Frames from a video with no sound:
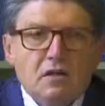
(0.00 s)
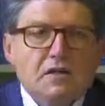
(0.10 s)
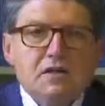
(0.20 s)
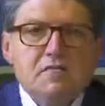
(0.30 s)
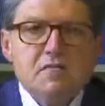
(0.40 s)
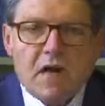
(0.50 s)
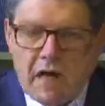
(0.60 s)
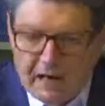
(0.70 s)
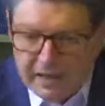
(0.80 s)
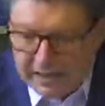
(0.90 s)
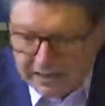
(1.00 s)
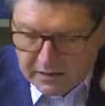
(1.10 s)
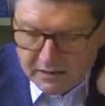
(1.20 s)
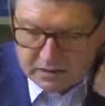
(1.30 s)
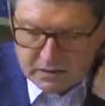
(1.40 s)
Beauty has a home in
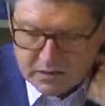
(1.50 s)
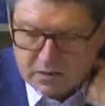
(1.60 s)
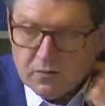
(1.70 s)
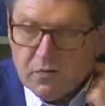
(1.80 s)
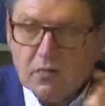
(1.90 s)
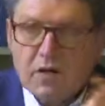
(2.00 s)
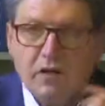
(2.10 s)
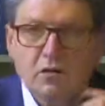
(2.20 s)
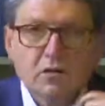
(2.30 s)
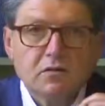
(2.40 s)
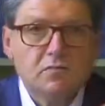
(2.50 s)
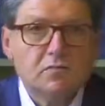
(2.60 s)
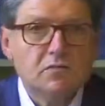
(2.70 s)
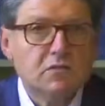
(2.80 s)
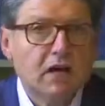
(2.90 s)
art sometimes, but that
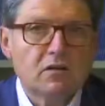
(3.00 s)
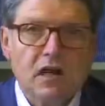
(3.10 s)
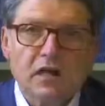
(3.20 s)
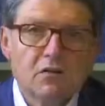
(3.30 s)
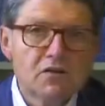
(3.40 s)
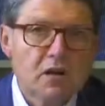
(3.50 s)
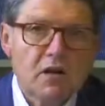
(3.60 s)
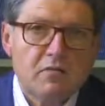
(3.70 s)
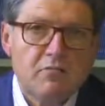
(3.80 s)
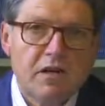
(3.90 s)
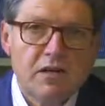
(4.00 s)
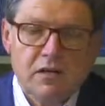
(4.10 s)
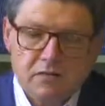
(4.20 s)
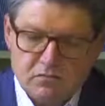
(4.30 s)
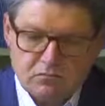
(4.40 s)
changes.
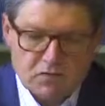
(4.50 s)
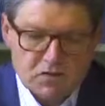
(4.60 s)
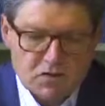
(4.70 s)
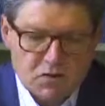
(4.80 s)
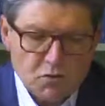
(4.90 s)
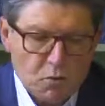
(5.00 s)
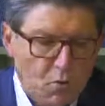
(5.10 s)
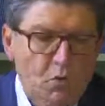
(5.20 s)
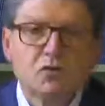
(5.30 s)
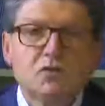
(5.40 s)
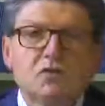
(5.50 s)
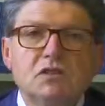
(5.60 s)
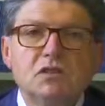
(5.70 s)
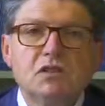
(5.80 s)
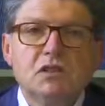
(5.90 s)
After that
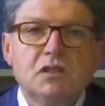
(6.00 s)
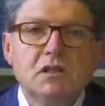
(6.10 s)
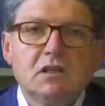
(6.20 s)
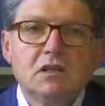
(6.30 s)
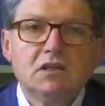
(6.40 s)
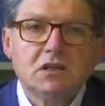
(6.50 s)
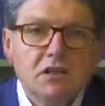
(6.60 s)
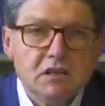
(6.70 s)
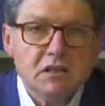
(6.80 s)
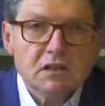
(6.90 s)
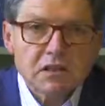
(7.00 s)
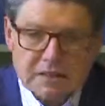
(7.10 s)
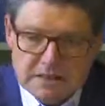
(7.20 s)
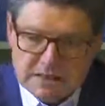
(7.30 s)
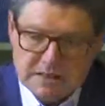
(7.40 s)

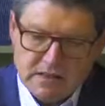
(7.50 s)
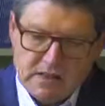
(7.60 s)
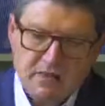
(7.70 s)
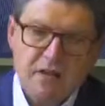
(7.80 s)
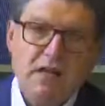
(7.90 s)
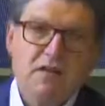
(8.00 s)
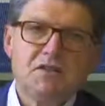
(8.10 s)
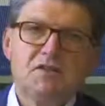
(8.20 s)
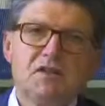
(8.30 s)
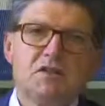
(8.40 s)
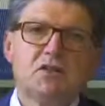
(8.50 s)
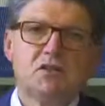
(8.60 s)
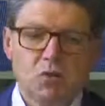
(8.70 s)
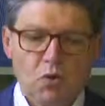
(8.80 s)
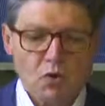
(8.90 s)
introduction, let me look back a
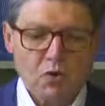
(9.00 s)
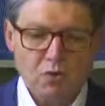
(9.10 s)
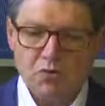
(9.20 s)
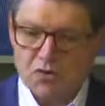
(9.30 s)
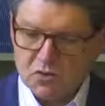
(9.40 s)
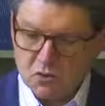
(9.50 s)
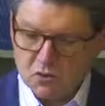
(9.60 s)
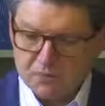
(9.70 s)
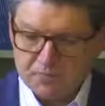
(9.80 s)
little to history.